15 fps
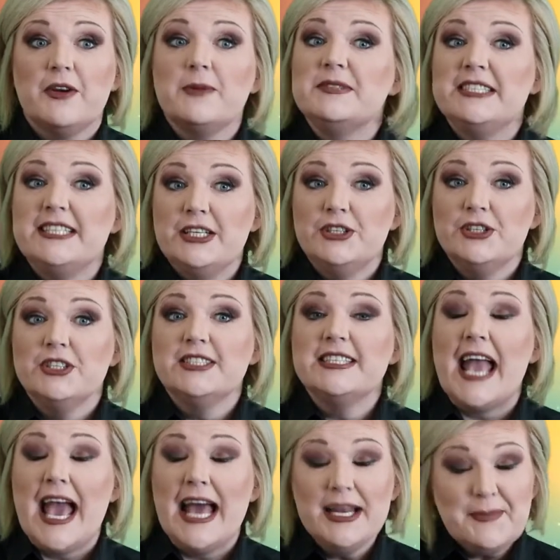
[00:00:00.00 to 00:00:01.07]
from teachers
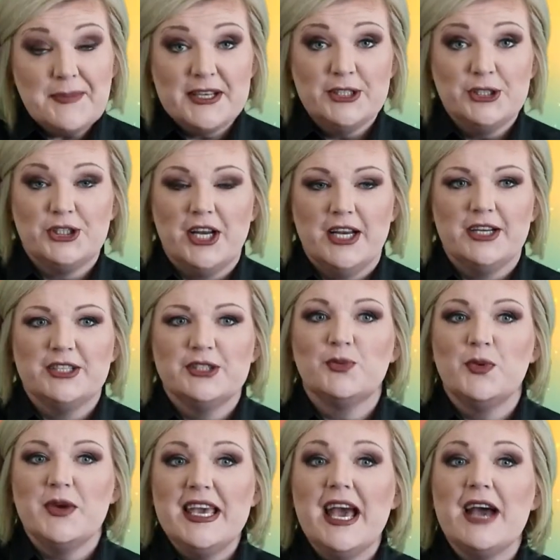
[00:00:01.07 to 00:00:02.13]
and administrators,
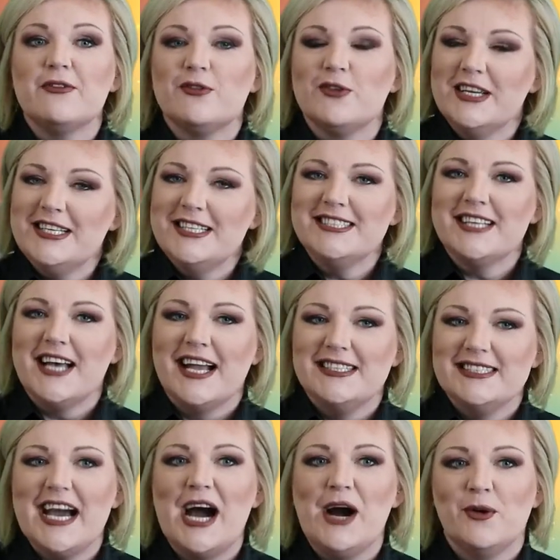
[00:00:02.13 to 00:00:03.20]
we have
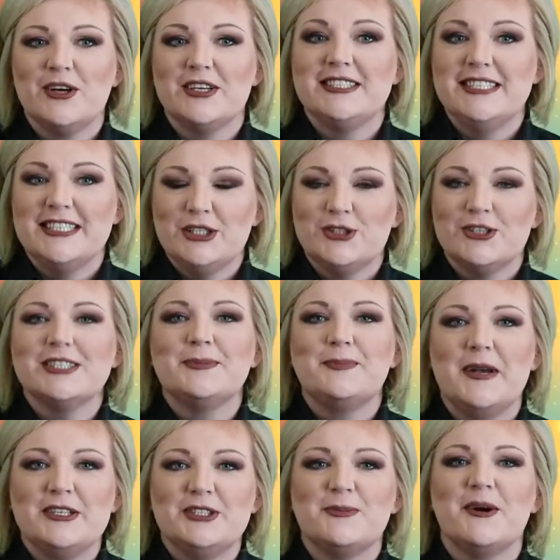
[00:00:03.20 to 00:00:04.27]
redesigned our district
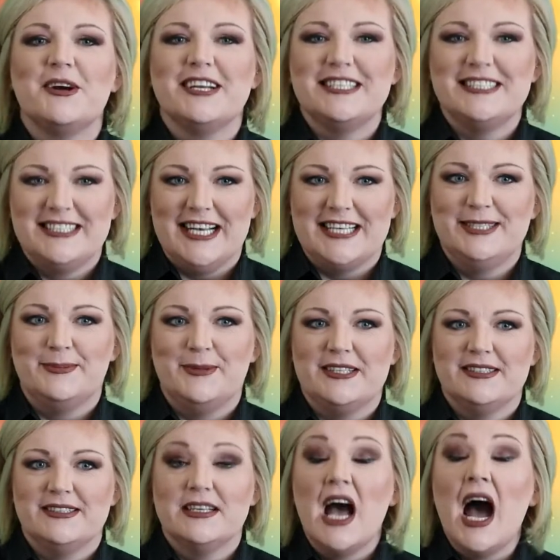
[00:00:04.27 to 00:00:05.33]
benchmark
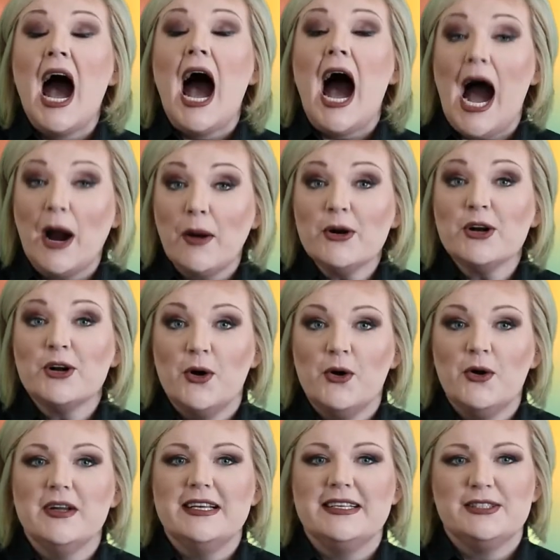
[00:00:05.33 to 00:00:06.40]
assessments. Our
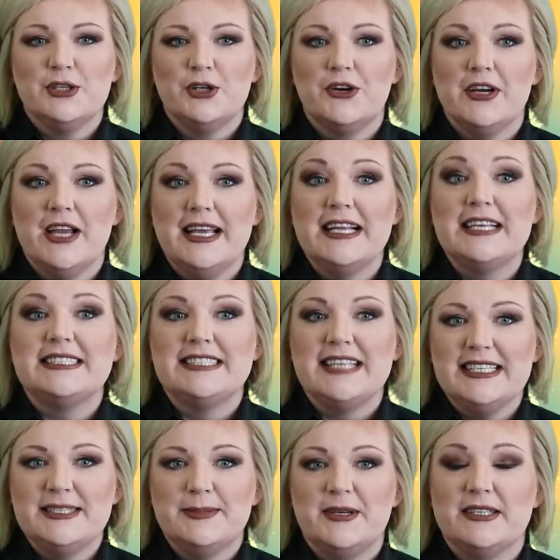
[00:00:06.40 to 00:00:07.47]
goal is to create
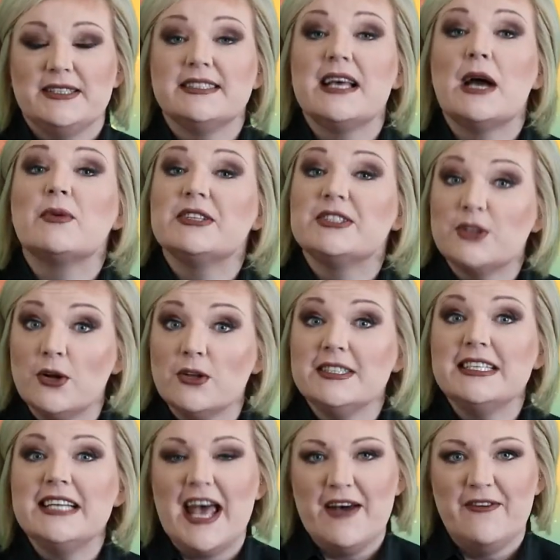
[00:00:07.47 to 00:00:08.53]
assessments that
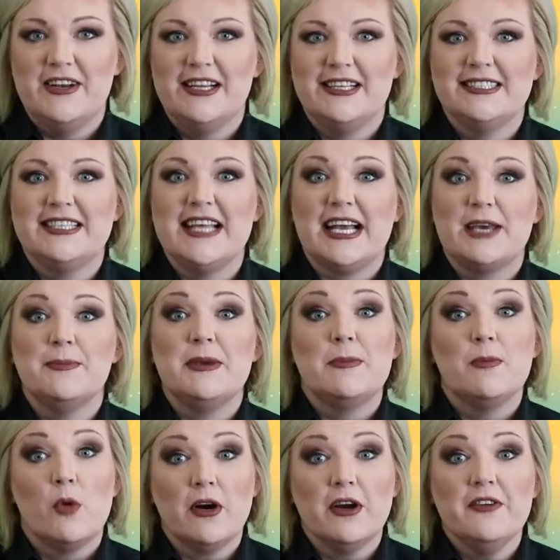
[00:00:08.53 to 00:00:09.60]
result in evidence that can
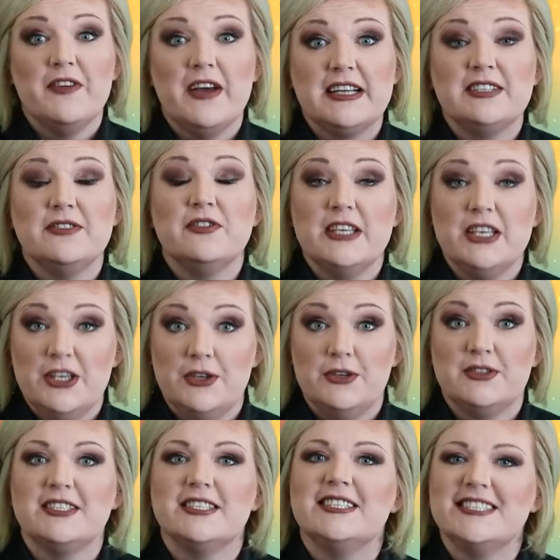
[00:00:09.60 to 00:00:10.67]
be more effectively
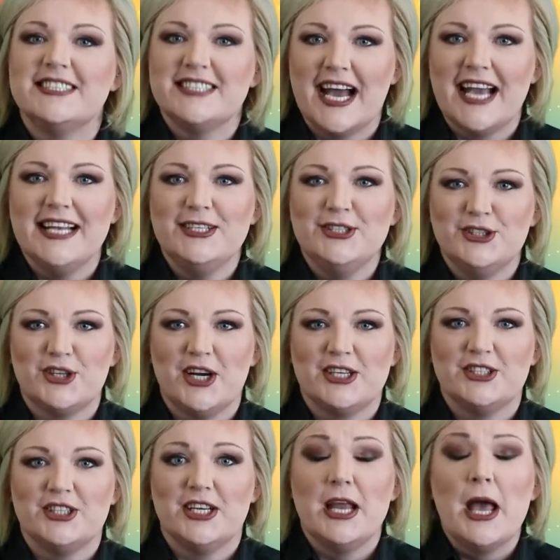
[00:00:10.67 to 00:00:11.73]
used to design
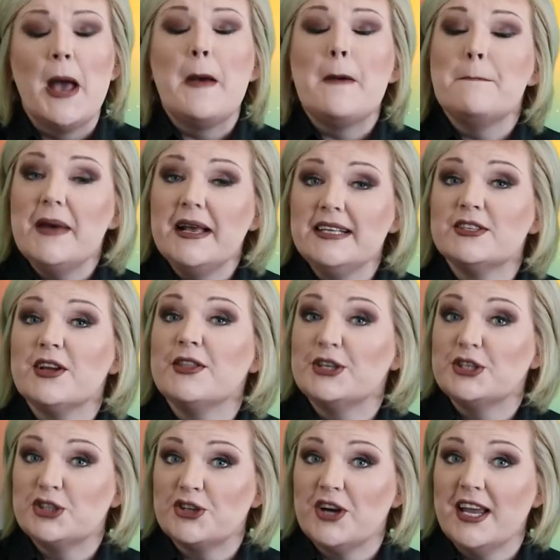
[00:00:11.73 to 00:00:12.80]
instruction based on
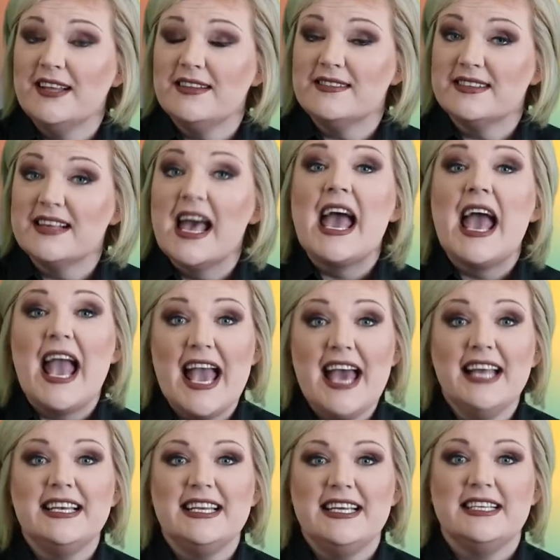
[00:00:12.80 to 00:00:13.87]
the strengths
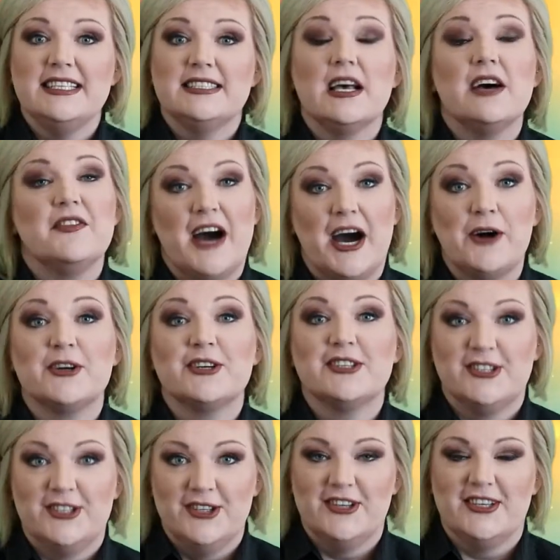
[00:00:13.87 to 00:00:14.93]
and needs of our
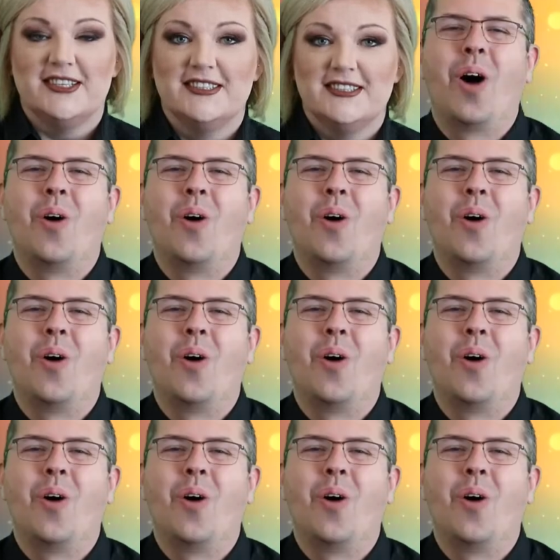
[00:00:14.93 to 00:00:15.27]
student.